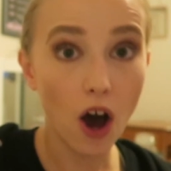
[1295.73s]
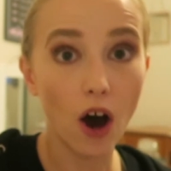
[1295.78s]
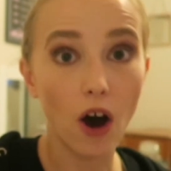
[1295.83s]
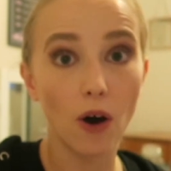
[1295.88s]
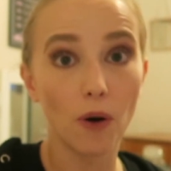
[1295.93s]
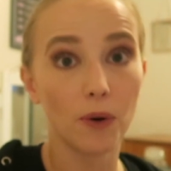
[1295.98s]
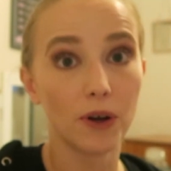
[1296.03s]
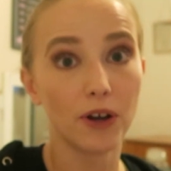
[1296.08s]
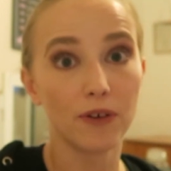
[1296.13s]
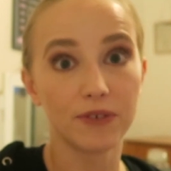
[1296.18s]

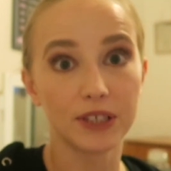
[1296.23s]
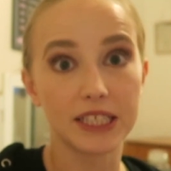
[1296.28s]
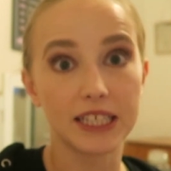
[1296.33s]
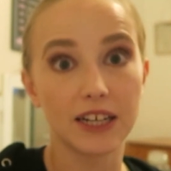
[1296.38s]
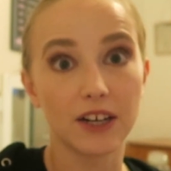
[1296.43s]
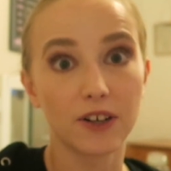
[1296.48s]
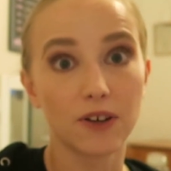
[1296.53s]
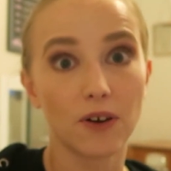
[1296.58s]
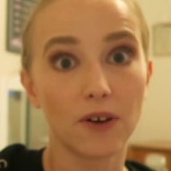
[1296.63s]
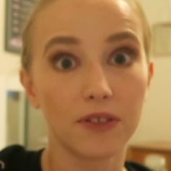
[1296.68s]
Oh, and
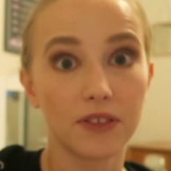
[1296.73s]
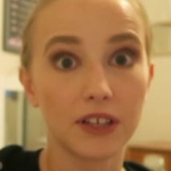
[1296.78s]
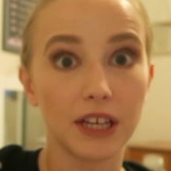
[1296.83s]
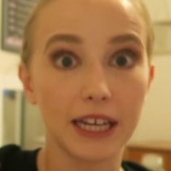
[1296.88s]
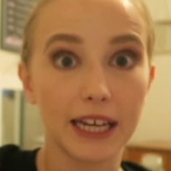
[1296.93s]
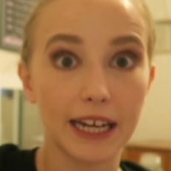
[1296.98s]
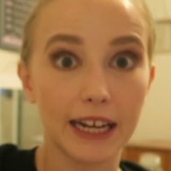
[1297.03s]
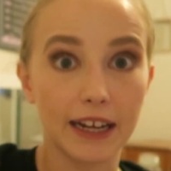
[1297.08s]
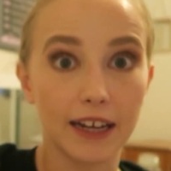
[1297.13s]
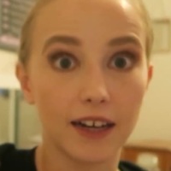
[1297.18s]
obviously I got
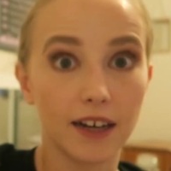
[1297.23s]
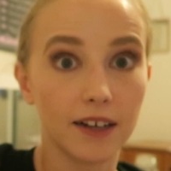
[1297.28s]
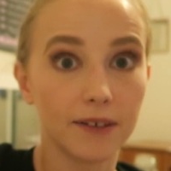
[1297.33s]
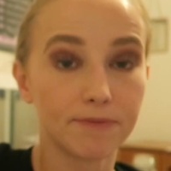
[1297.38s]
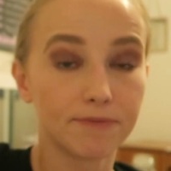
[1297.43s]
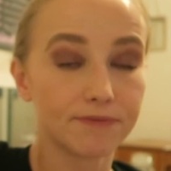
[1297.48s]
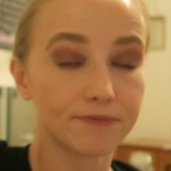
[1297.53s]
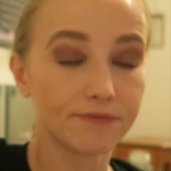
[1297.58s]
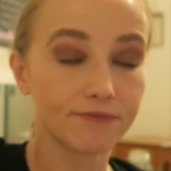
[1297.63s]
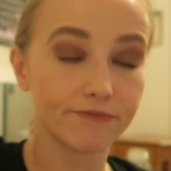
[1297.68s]
the
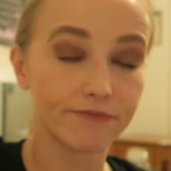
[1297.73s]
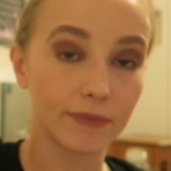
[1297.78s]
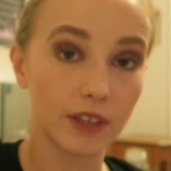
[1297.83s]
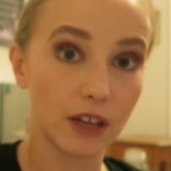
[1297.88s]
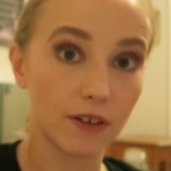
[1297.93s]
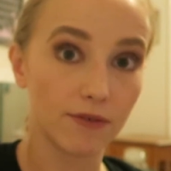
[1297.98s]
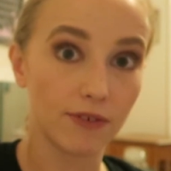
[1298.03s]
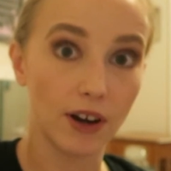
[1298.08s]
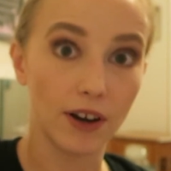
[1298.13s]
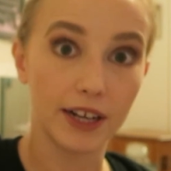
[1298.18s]

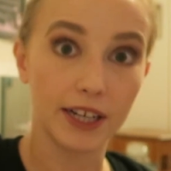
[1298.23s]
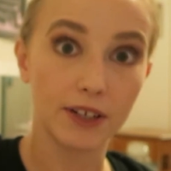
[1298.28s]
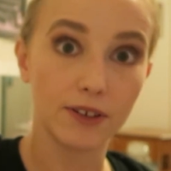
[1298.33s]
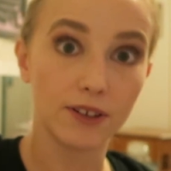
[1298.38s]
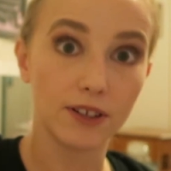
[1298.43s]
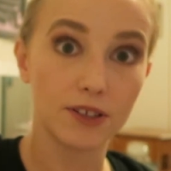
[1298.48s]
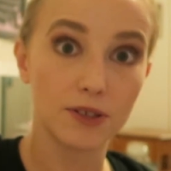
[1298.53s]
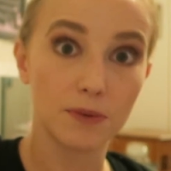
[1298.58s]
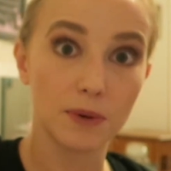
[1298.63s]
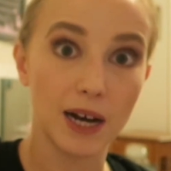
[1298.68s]

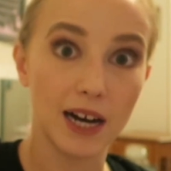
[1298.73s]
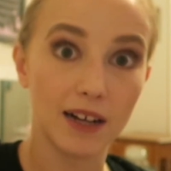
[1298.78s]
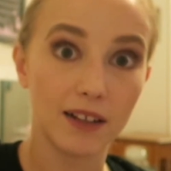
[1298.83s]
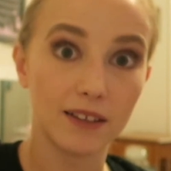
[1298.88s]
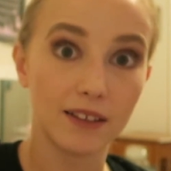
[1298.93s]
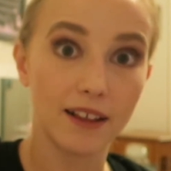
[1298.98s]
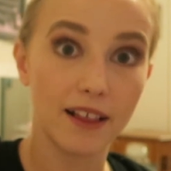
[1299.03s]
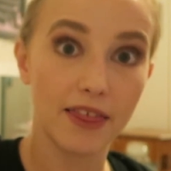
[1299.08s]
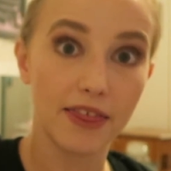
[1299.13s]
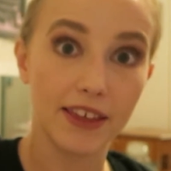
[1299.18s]
vinyl as
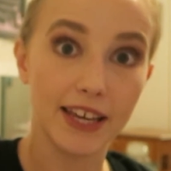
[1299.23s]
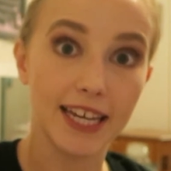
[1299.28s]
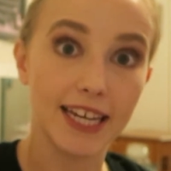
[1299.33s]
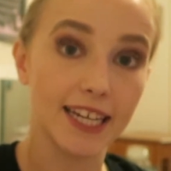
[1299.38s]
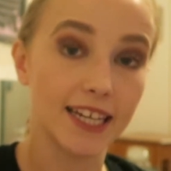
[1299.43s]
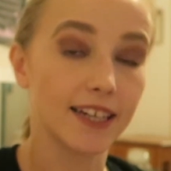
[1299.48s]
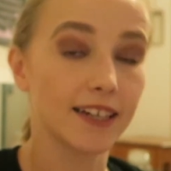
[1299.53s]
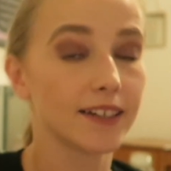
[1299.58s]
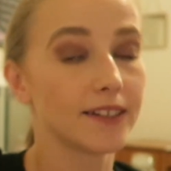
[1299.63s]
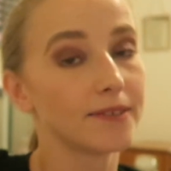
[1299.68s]
well,
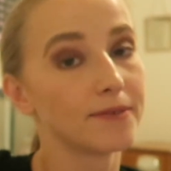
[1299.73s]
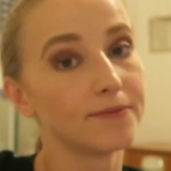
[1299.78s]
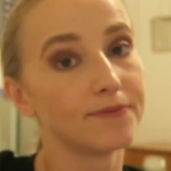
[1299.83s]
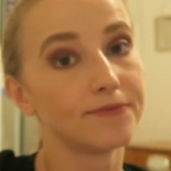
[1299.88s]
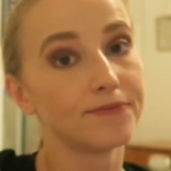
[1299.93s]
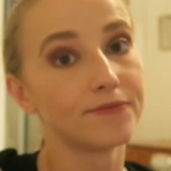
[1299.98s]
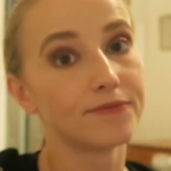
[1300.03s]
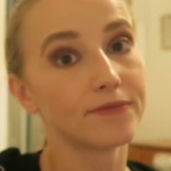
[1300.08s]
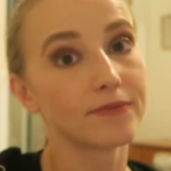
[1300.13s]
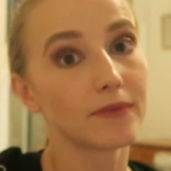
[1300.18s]
the
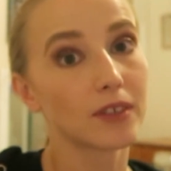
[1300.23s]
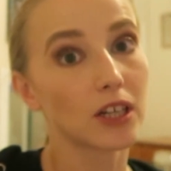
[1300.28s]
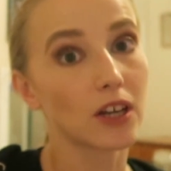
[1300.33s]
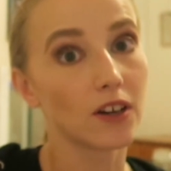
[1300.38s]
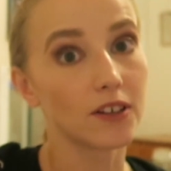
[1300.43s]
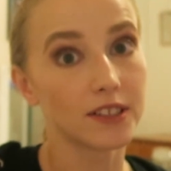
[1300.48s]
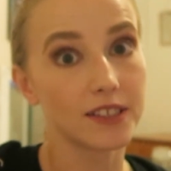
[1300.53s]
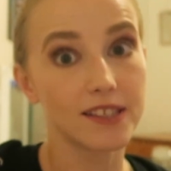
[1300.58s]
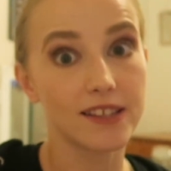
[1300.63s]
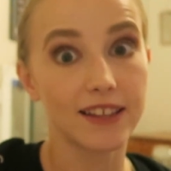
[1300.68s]

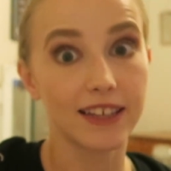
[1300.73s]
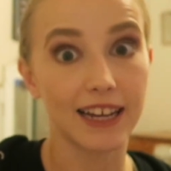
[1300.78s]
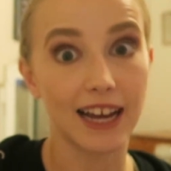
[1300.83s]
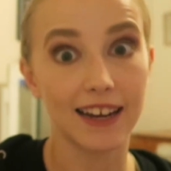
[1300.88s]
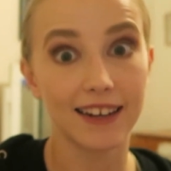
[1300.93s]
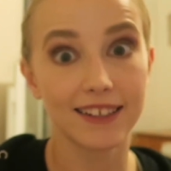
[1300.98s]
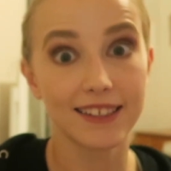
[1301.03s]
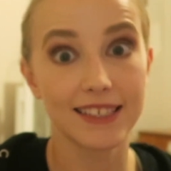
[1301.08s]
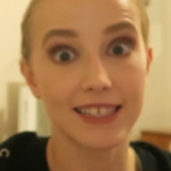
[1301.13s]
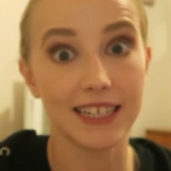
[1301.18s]
Guardians of the
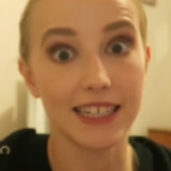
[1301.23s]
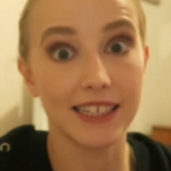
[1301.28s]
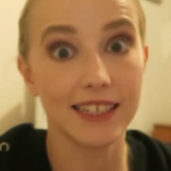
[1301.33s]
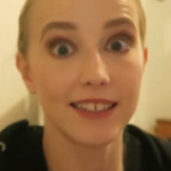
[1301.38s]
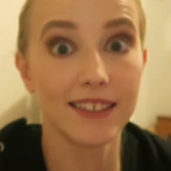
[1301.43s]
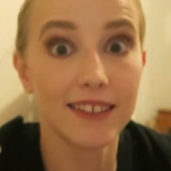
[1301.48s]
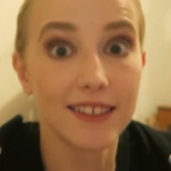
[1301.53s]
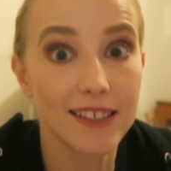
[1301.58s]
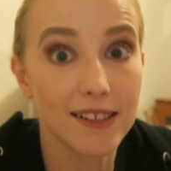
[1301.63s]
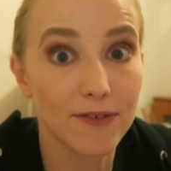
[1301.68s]

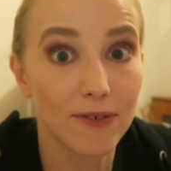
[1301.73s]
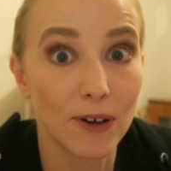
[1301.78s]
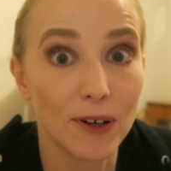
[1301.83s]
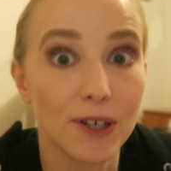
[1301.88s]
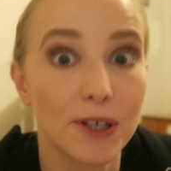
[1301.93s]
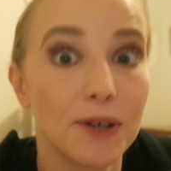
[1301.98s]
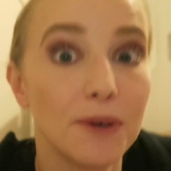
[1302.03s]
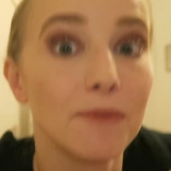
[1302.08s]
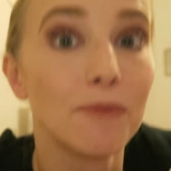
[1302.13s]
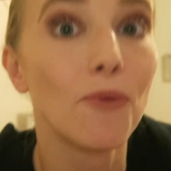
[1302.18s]
Galaxy
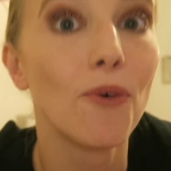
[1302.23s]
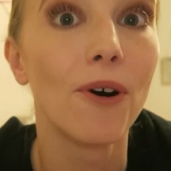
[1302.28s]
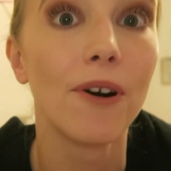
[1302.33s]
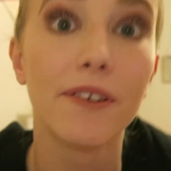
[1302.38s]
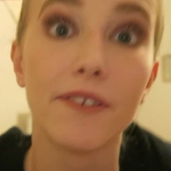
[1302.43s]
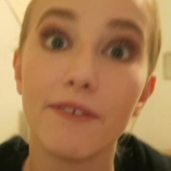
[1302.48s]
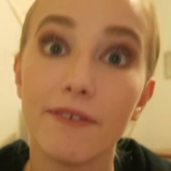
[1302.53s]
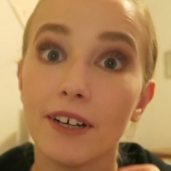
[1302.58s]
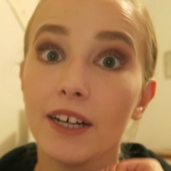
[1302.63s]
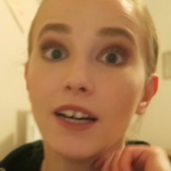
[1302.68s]
Volume
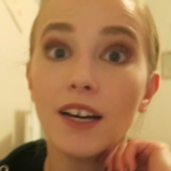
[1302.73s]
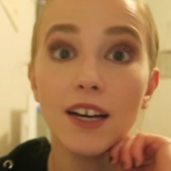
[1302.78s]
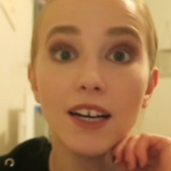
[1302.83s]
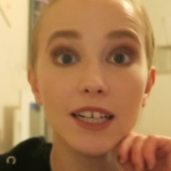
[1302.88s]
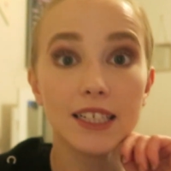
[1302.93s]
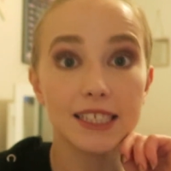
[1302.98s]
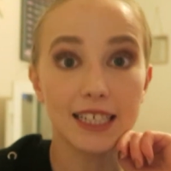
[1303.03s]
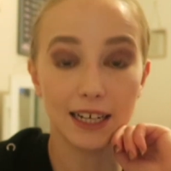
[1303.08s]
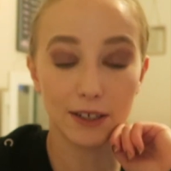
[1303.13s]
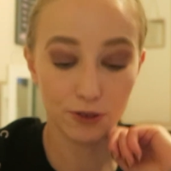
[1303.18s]
1
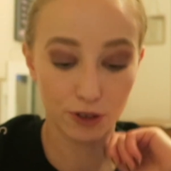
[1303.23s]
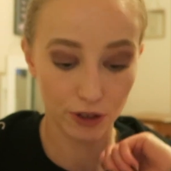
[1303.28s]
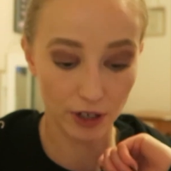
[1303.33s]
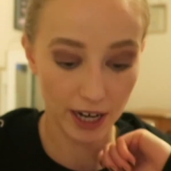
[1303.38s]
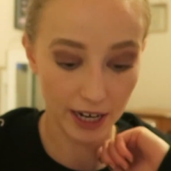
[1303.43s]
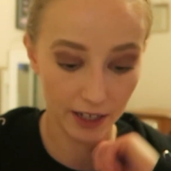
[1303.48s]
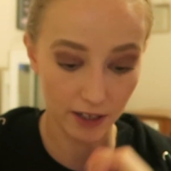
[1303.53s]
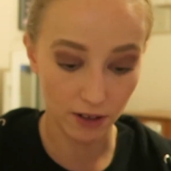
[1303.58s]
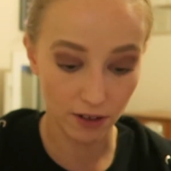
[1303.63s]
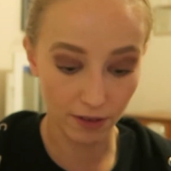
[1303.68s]

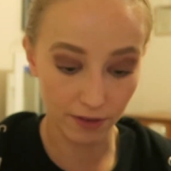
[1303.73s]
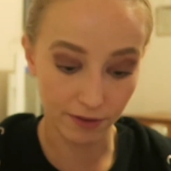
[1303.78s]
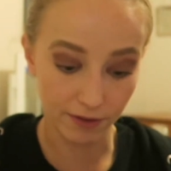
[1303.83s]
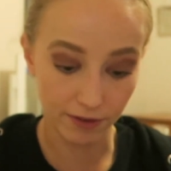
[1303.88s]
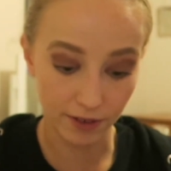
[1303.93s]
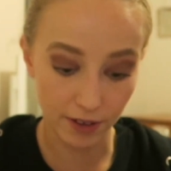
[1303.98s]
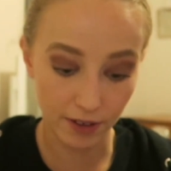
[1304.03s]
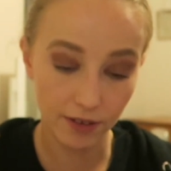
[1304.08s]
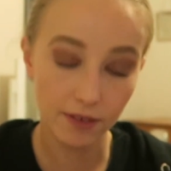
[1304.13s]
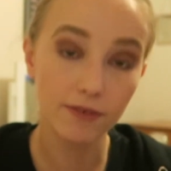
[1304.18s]
soundtrack
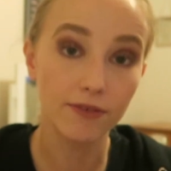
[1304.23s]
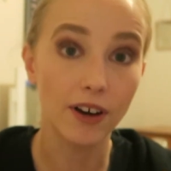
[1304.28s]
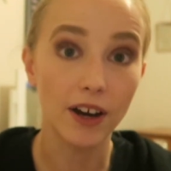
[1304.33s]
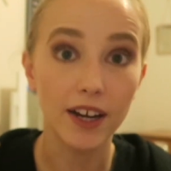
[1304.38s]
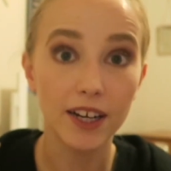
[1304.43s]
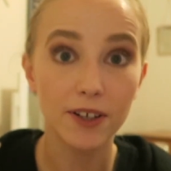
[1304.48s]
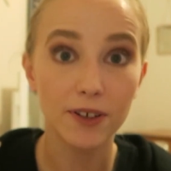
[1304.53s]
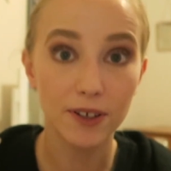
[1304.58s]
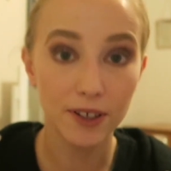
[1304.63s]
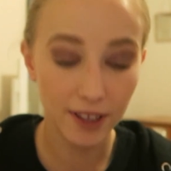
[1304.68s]
on
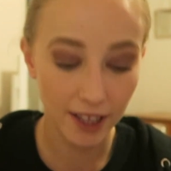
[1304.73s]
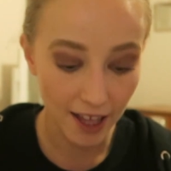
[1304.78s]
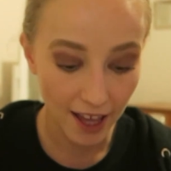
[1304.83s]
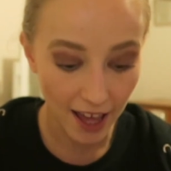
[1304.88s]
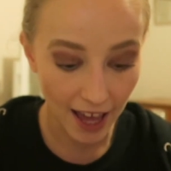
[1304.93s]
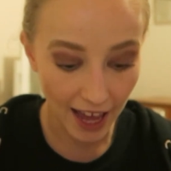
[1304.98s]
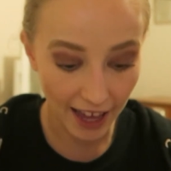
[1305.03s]
vinyl.